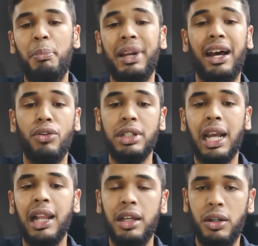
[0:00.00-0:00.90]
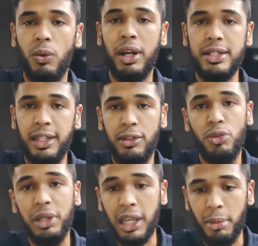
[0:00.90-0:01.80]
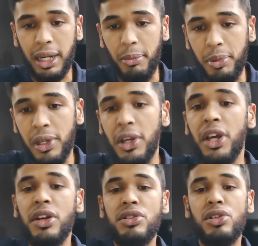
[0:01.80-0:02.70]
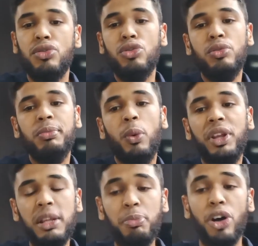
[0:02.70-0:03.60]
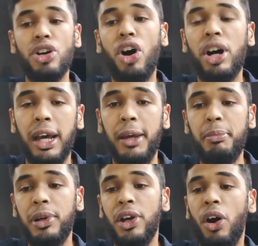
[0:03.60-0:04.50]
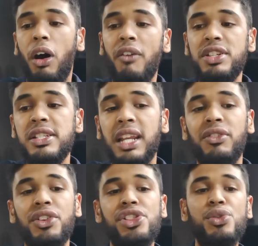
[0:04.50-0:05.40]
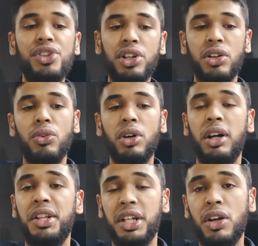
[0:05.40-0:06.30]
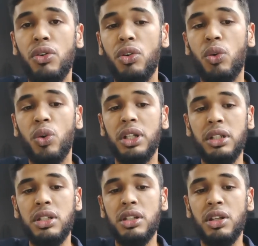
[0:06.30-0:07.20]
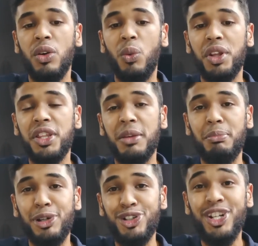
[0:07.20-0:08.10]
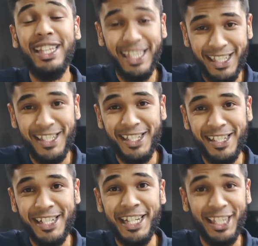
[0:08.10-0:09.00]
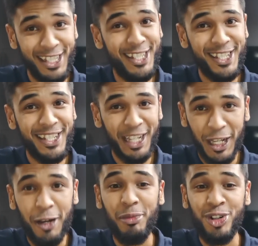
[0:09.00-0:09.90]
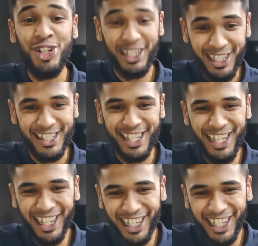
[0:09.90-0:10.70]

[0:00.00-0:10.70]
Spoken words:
brown color once they do become ripe. So when the pods are ripe, harvesters travel through the cocoa orchards with machetes. Yes, machetes.